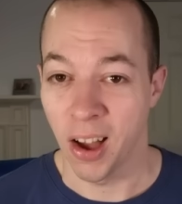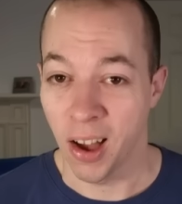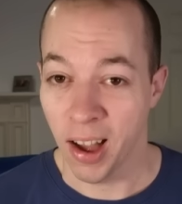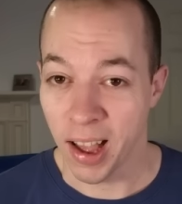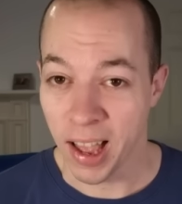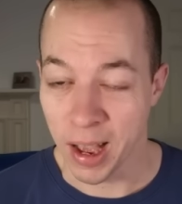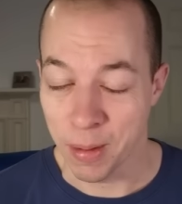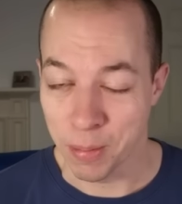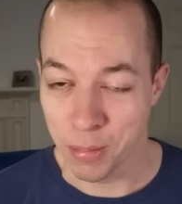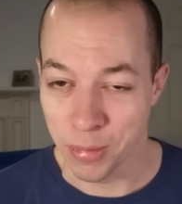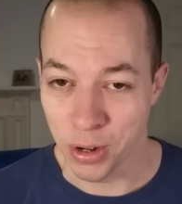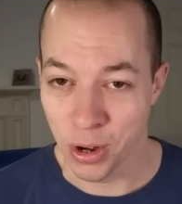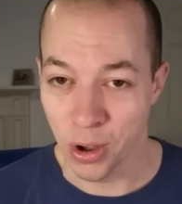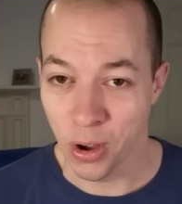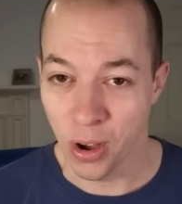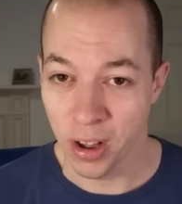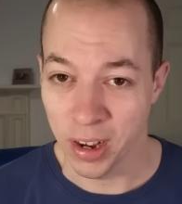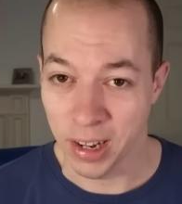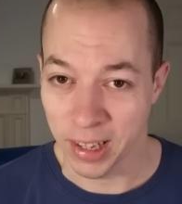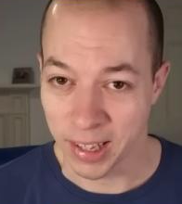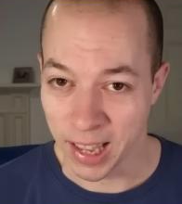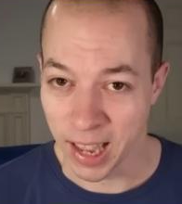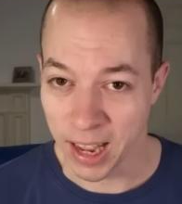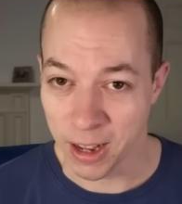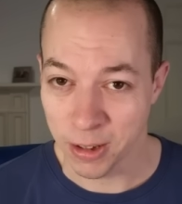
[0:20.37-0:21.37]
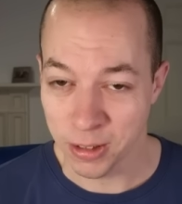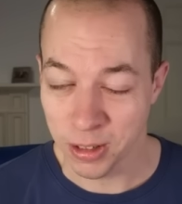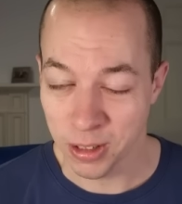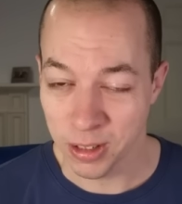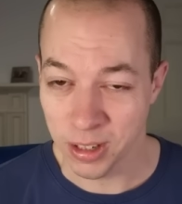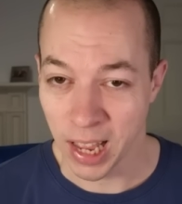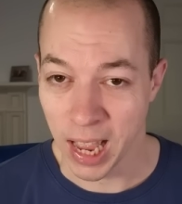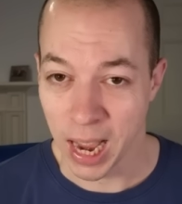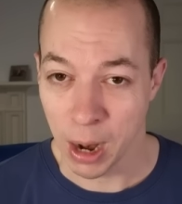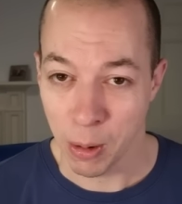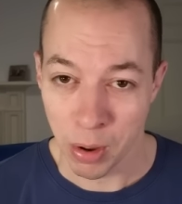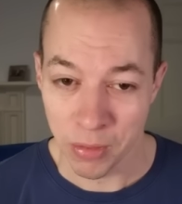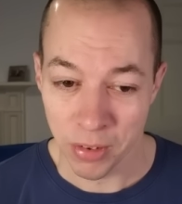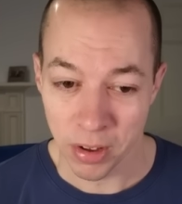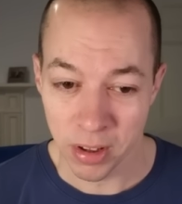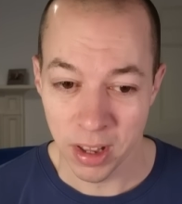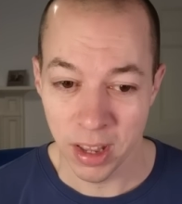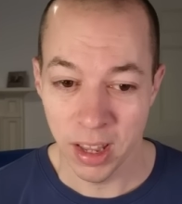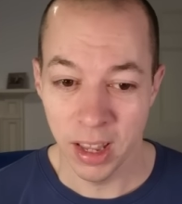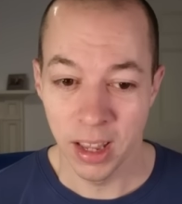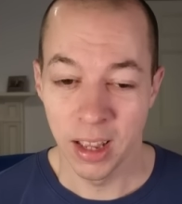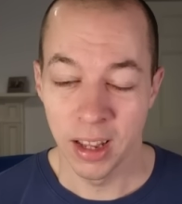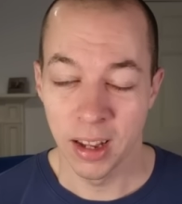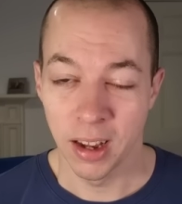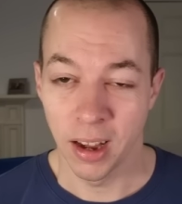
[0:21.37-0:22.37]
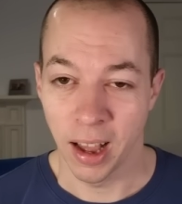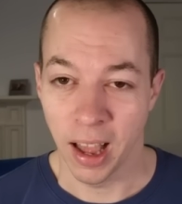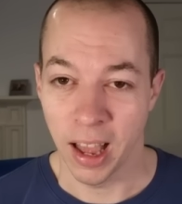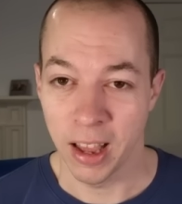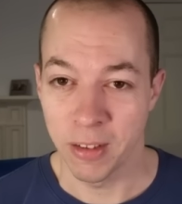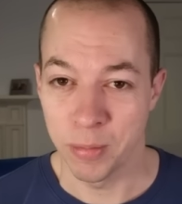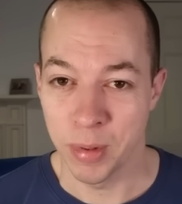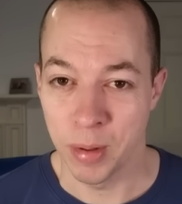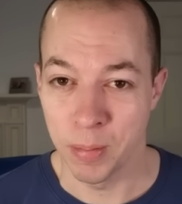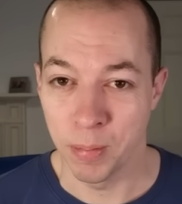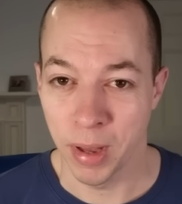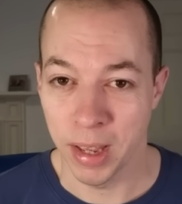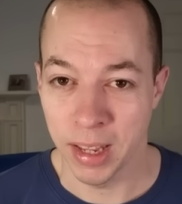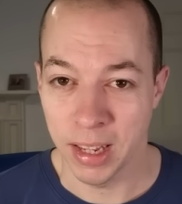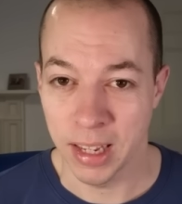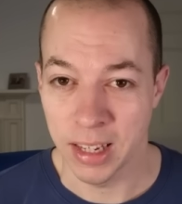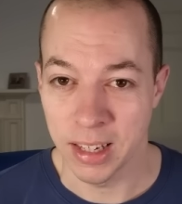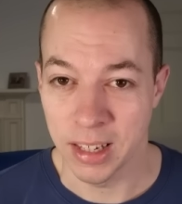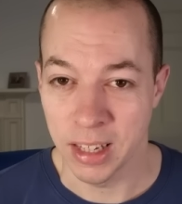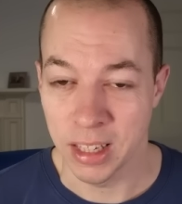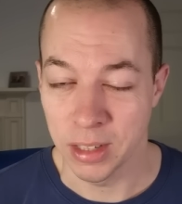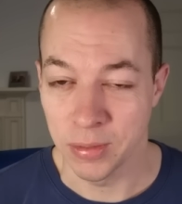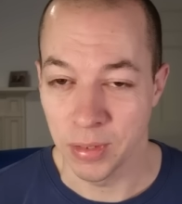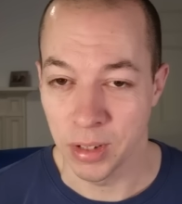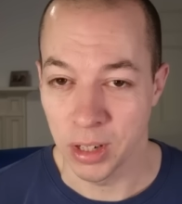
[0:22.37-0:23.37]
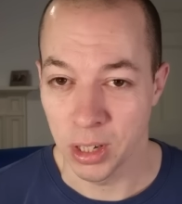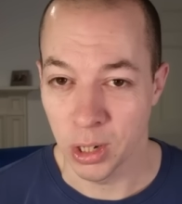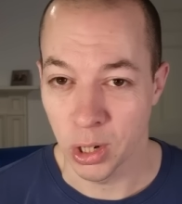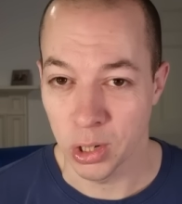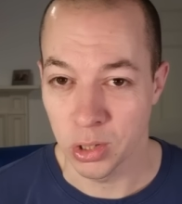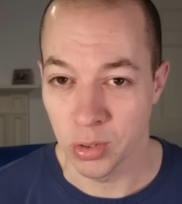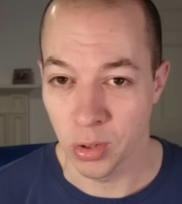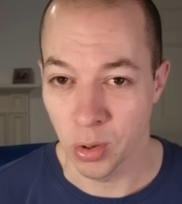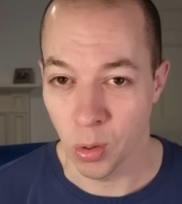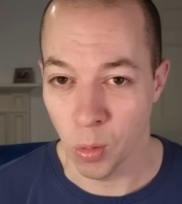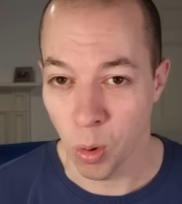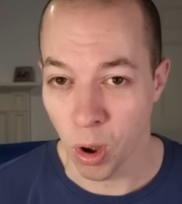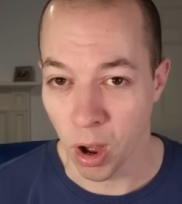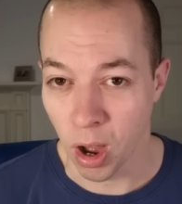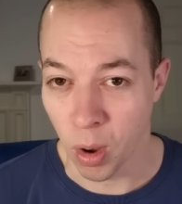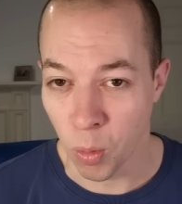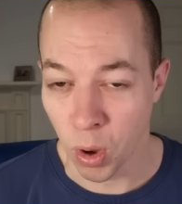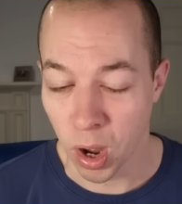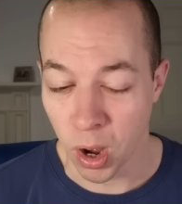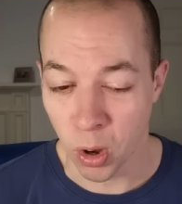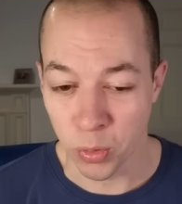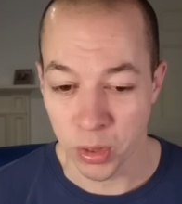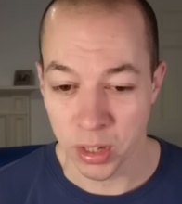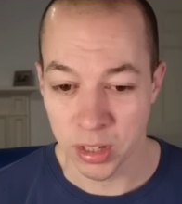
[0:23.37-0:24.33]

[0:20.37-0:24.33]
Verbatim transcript: I am not an accountant. However, I have been making these videos for quite a while.